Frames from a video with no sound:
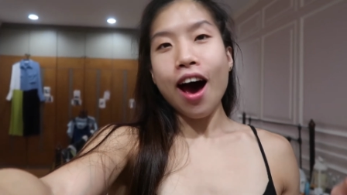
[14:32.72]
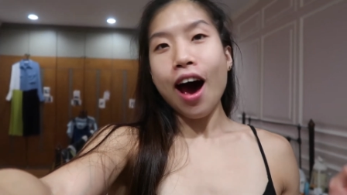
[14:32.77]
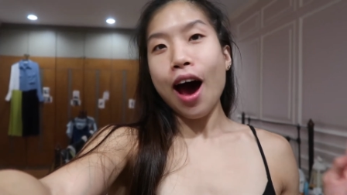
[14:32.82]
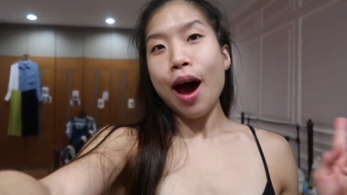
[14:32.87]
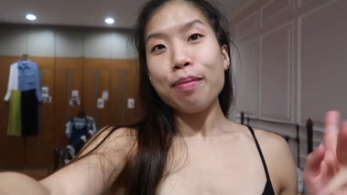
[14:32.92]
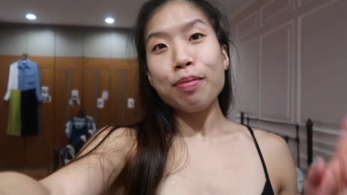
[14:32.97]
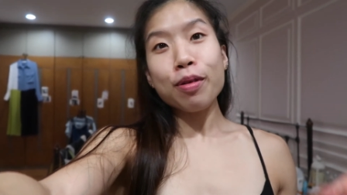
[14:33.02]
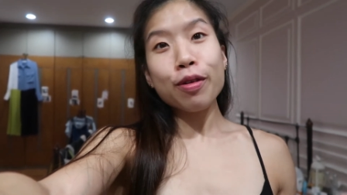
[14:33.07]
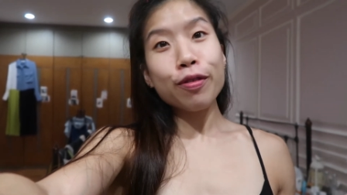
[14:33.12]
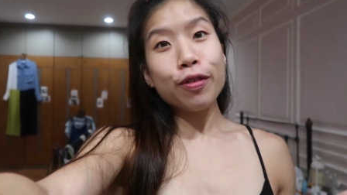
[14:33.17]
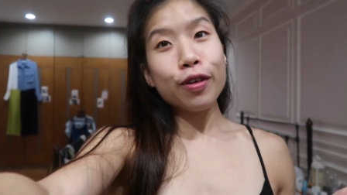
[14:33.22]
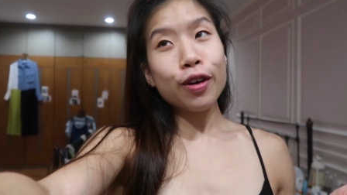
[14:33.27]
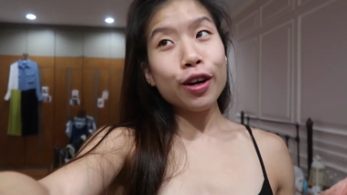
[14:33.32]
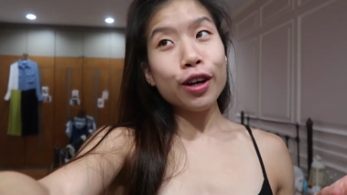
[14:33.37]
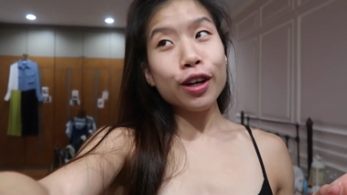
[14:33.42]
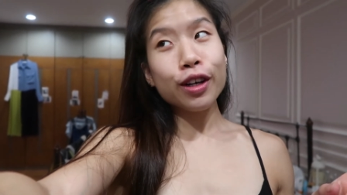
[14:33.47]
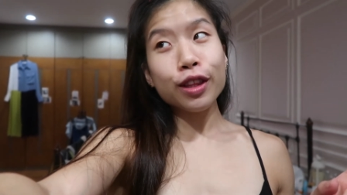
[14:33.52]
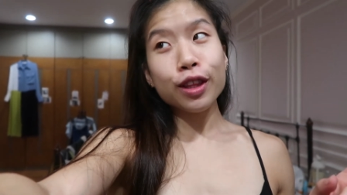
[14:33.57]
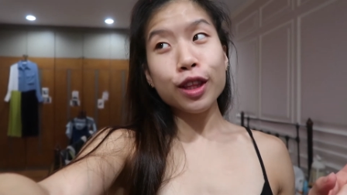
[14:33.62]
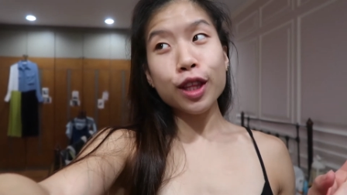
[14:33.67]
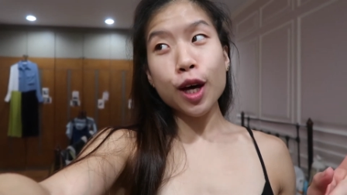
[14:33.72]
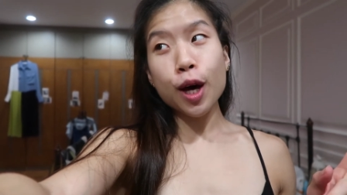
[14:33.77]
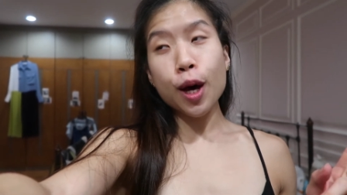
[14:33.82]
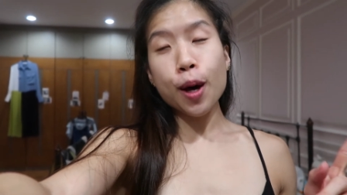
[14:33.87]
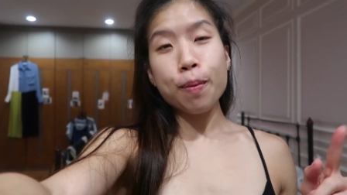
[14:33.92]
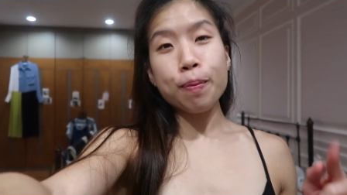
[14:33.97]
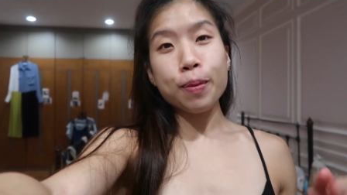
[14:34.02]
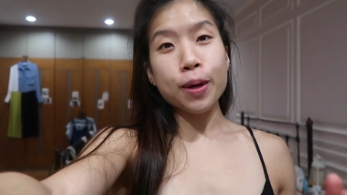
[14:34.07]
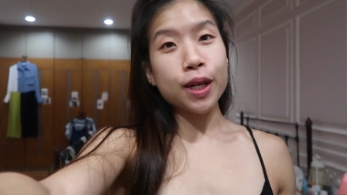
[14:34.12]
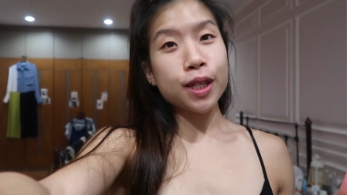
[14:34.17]
I preferred
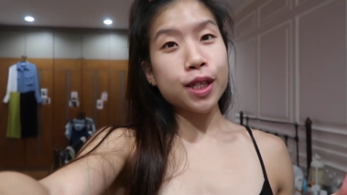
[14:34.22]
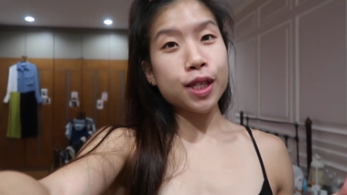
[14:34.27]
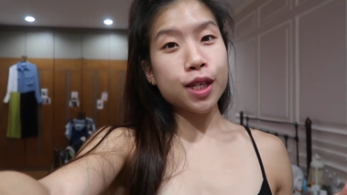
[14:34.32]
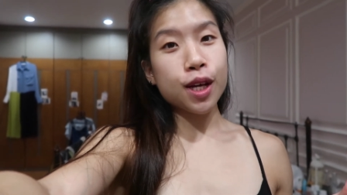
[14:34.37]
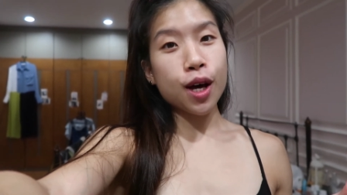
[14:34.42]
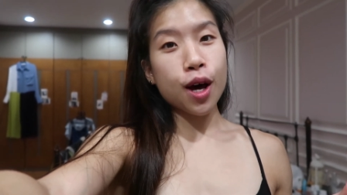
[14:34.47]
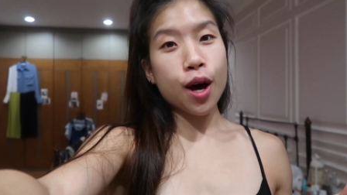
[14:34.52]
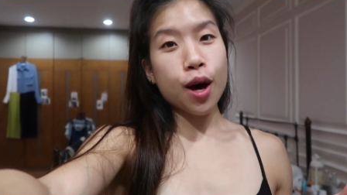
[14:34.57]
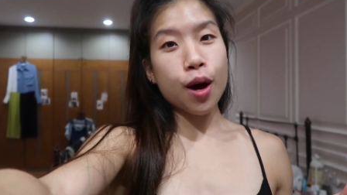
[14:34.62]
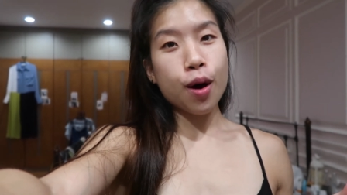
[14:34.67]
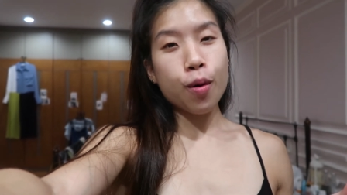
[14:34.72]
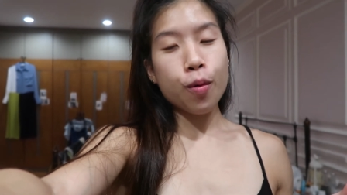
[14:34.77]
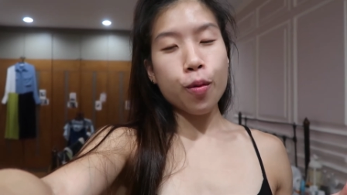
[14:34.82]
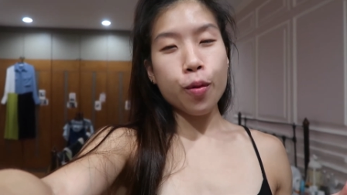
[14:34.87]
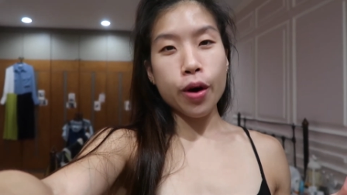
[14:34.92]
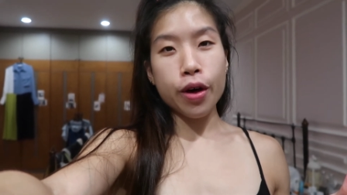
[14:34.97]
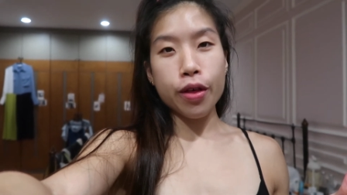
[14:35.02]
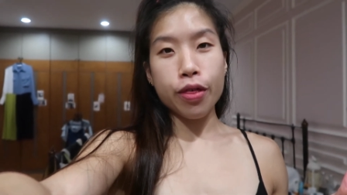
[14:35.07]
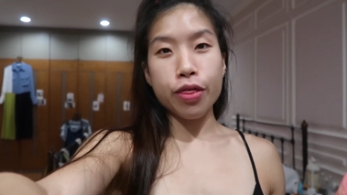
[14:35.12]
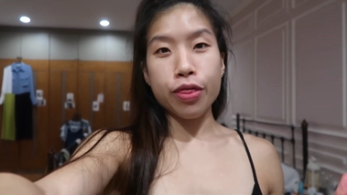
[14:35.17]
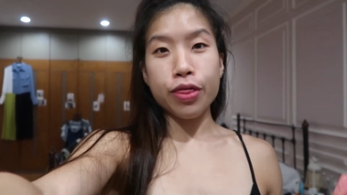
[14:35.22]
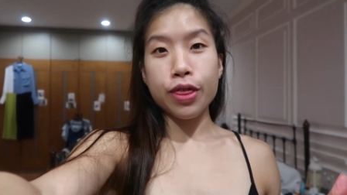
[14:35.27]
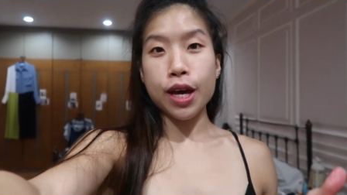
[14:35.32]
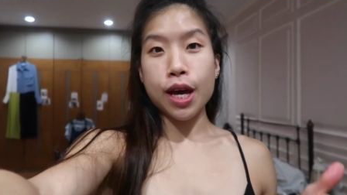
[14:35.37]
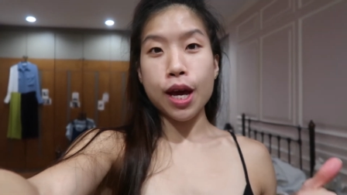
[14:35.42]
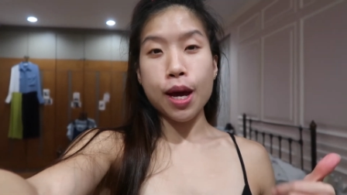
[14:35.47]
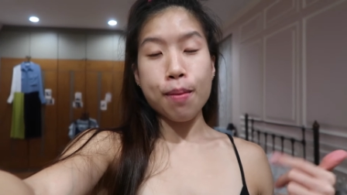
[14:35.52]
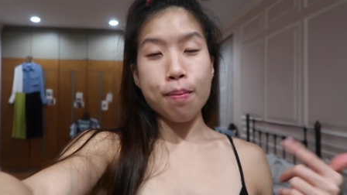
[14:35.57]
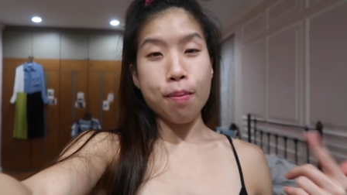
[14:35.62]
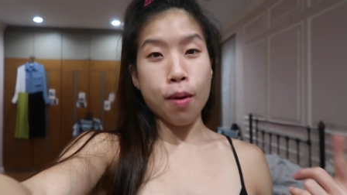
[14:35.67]
the pizza with
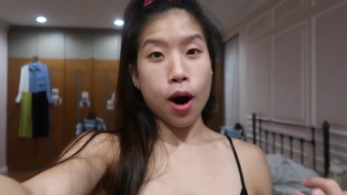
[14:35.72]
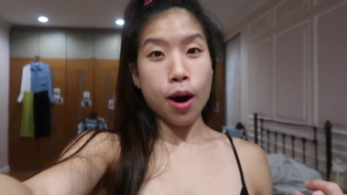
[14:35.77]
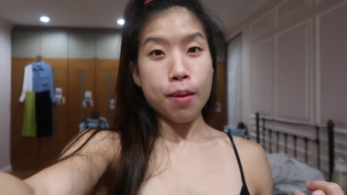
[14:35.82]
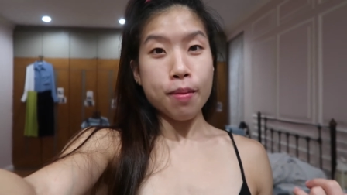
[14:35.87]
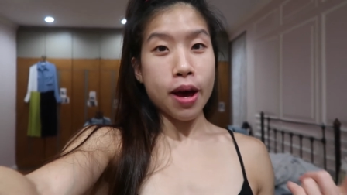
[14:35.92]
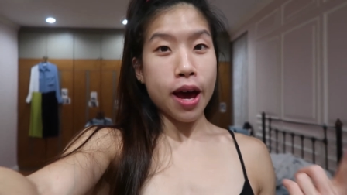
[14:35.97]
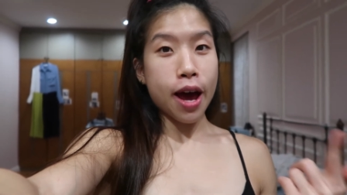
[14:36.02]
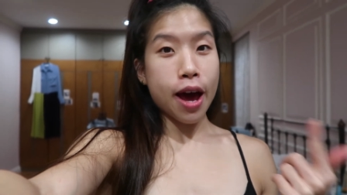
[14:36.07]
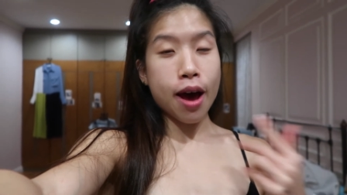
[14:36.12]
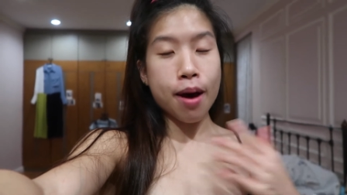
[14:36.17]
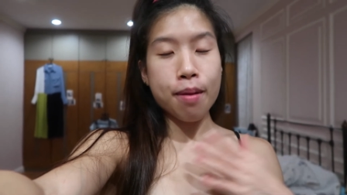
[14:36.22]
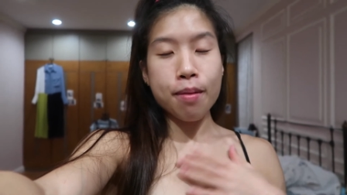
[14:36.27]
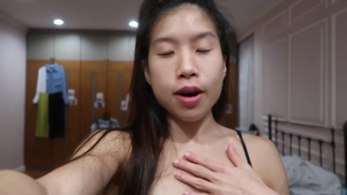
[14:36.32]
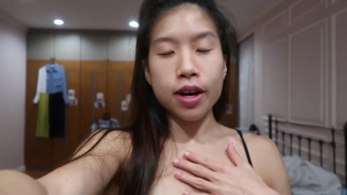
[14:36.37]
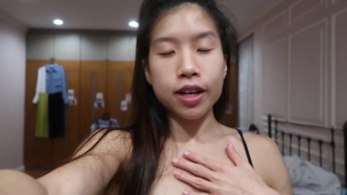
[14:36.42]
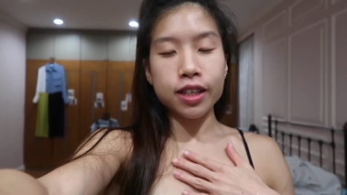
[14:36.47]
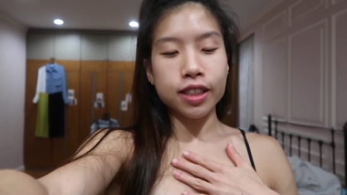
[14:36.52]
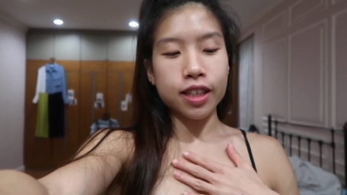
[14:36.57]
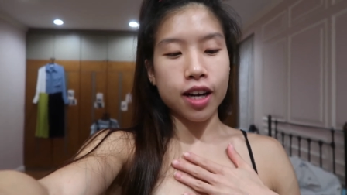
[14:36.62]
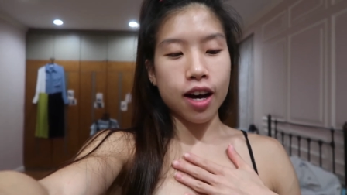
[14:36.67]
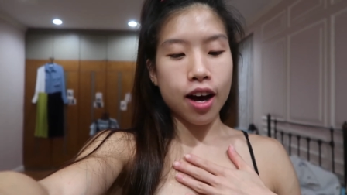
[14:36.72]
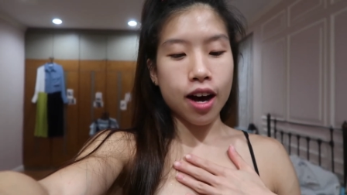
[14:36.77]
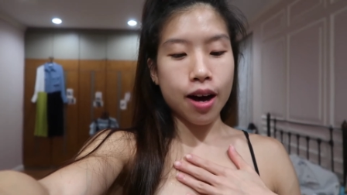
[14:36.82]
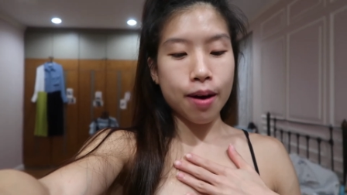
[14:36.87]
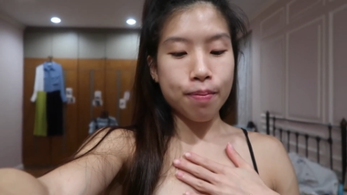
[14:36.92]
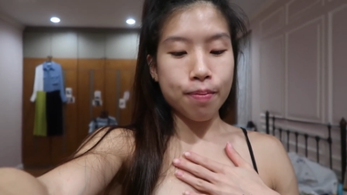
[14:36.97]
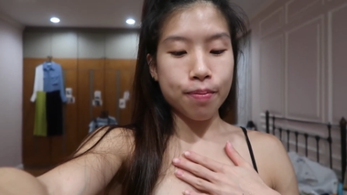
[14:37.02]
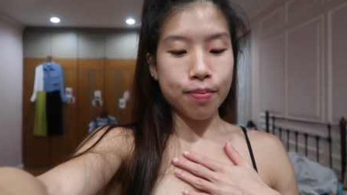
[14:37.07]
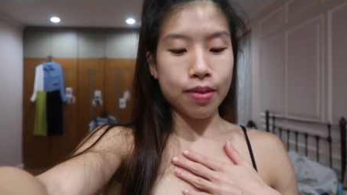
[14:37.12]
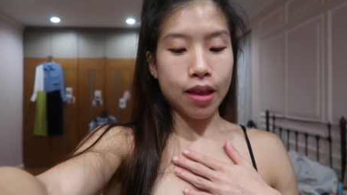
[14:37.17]
the parma ham on
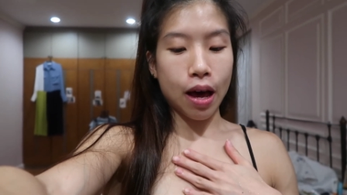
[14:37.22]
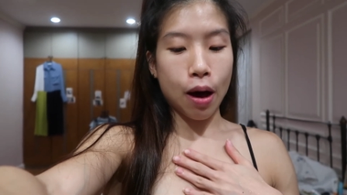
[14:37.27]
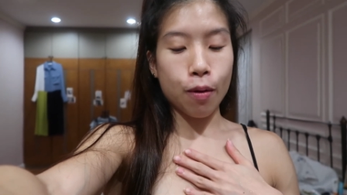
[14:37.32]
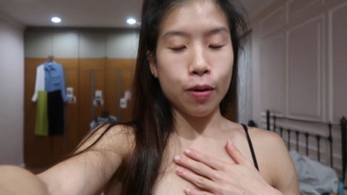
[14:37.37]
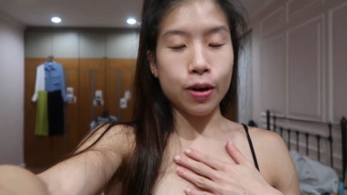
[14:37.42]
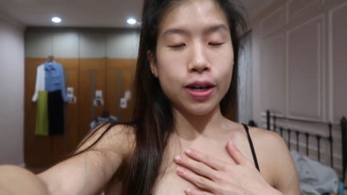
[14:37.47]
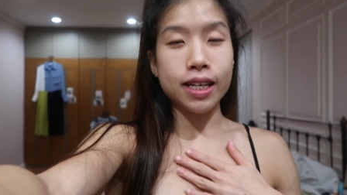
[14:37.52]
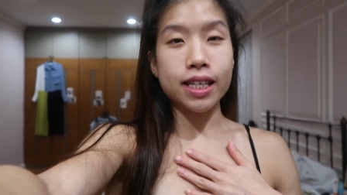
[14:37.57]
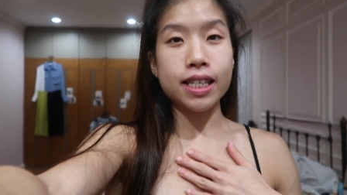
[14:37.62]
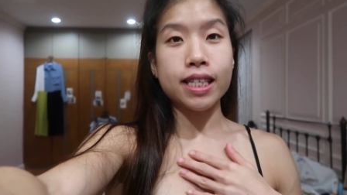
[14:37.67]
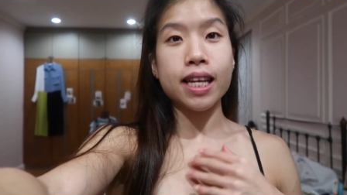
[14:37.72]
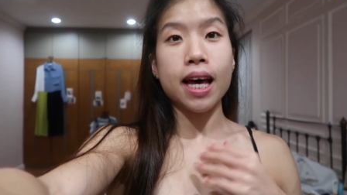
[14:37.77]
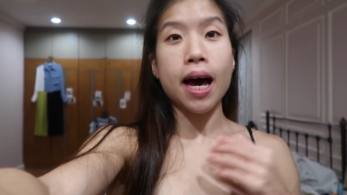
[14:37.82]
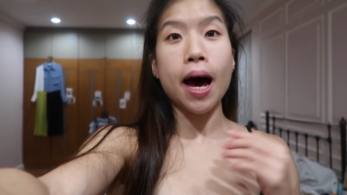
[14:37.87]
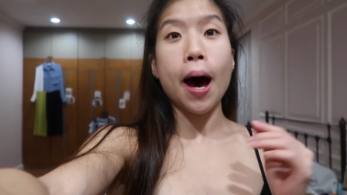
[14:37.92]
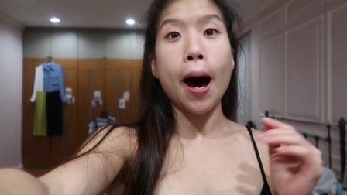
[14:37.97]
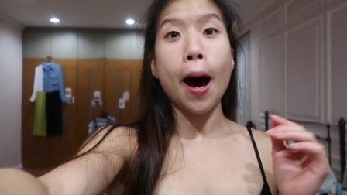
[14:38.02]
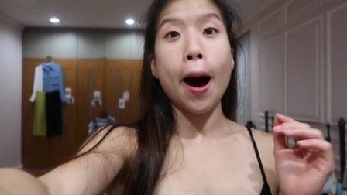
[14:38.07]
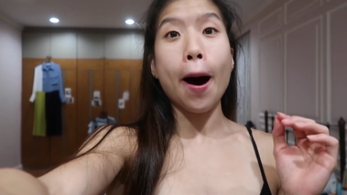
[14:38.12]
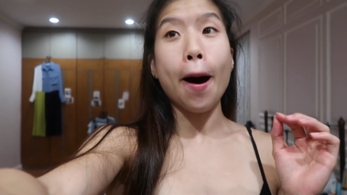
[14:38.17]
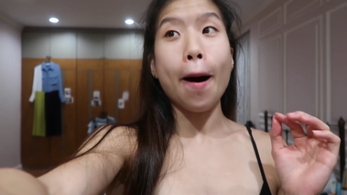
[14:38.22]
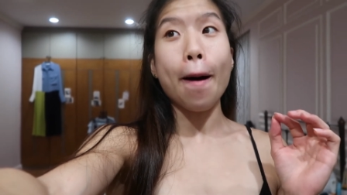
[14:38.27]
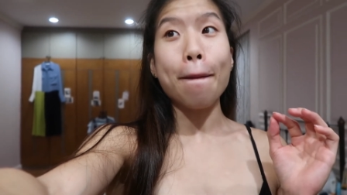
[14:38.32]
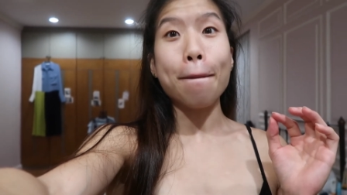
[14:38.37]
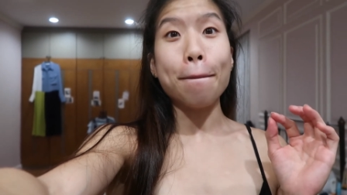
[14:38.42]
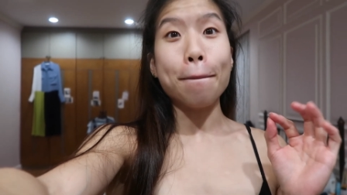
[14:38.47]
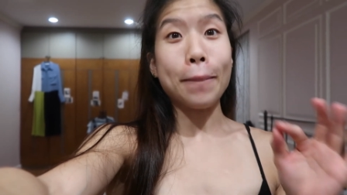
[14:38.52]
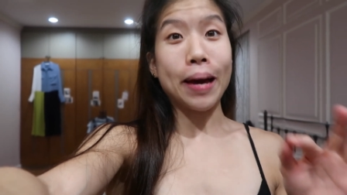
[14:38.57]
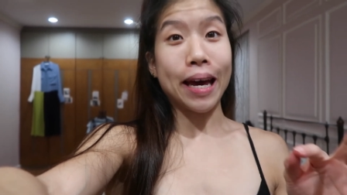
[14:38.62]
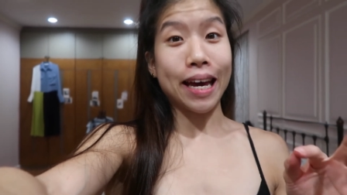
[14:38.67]
top. That was
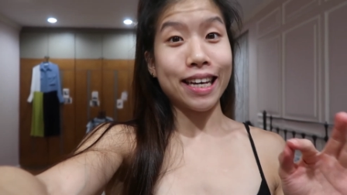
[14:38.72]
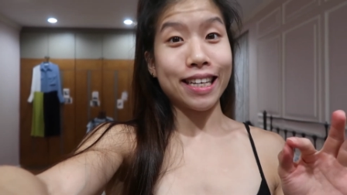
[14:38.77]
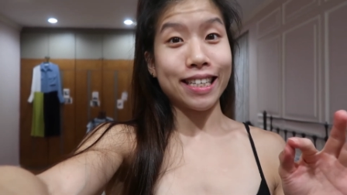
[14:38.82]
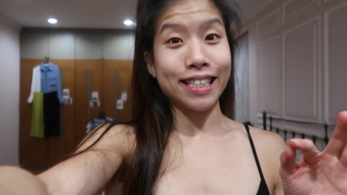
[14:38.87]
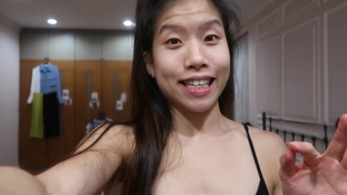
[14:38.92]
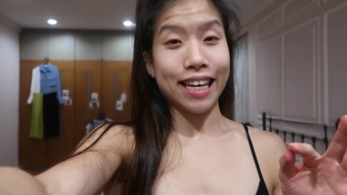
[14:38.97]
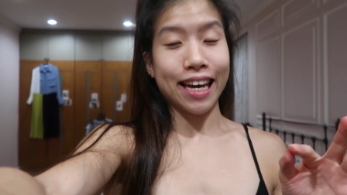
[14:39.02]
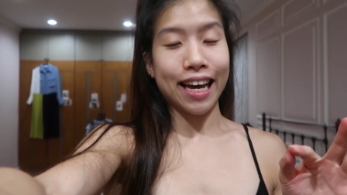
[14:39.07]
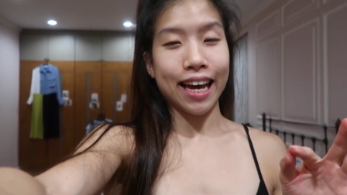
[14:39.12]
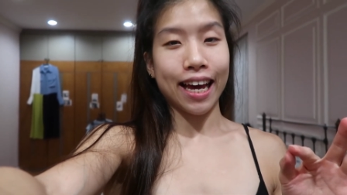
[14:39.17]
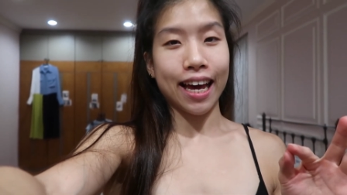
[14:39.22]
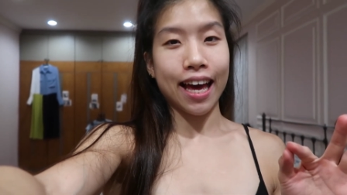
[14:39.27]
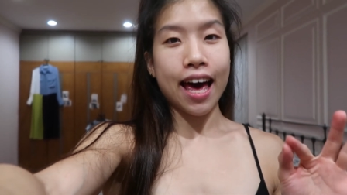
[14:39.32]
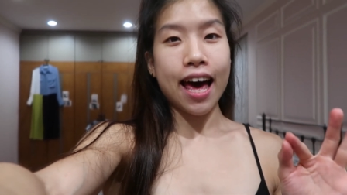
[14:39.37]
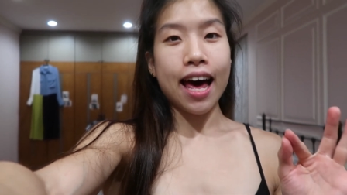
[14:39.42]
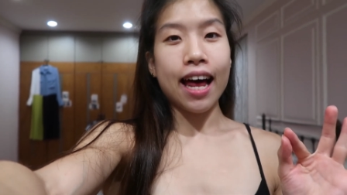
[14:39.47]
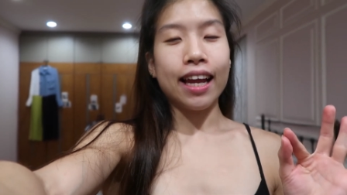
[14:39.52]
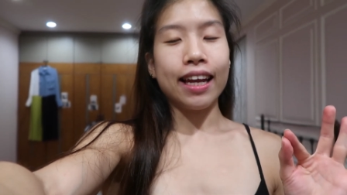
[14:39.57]
amazing.